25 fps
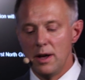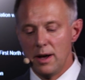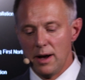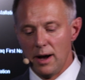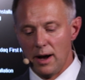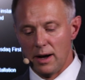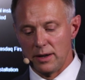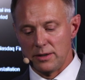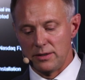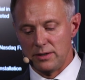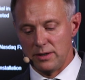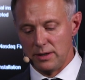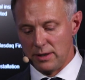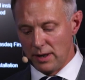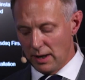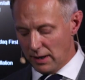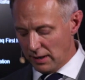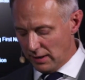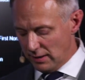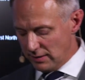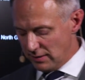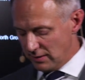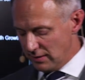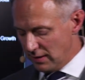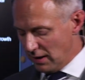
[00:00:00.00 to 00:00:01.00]
I see that
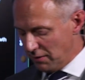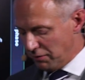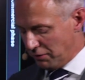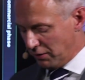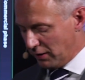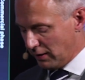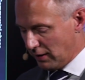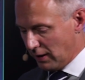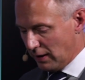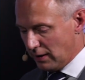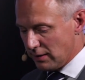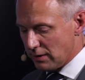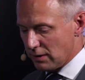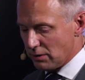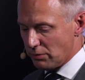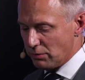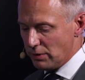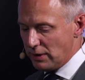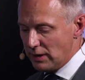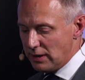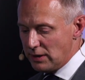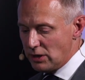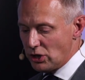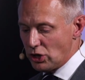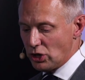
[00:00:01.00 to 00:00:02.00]
is definitely in the
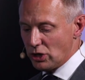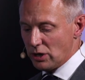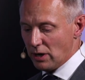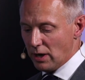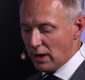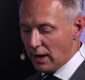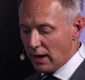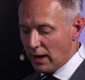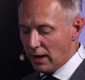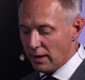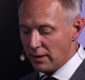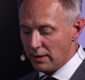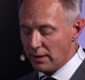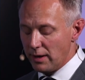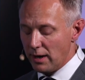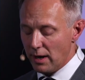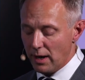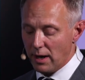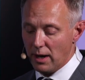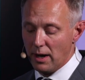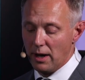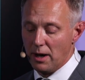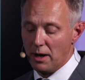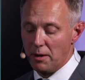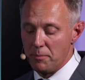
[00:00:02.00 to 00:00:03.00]
reach, and
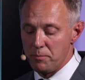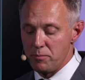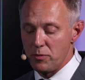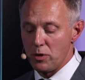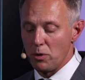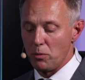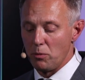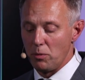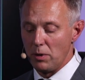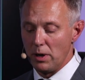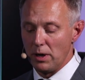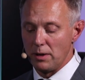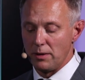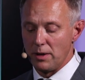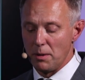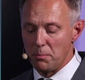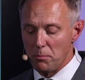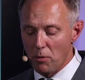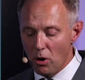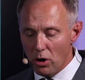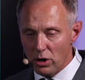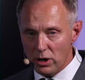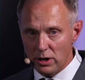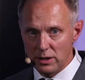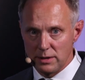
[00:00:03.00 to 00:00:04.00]
um, we, the
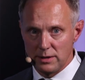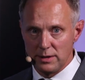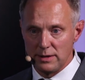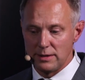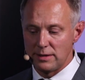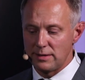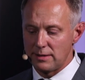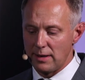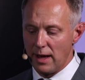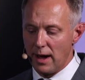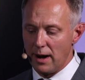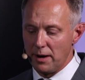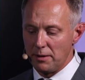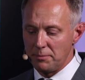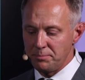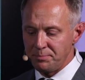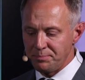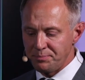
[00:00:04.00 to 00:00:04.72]
market is there.